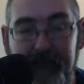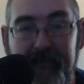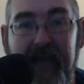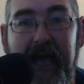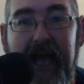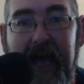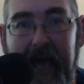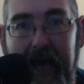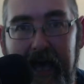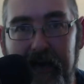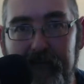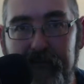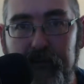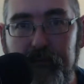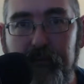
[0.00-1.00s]

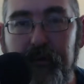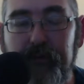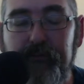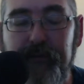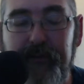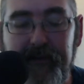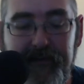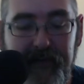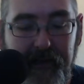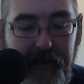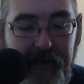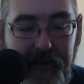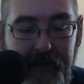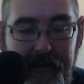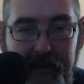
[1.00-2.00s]
have their purpose.
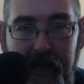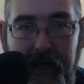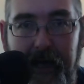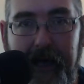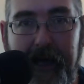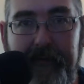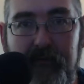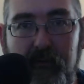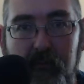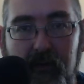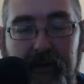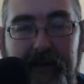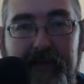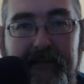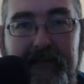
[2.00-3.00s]
They have a
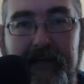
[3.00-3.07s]
place,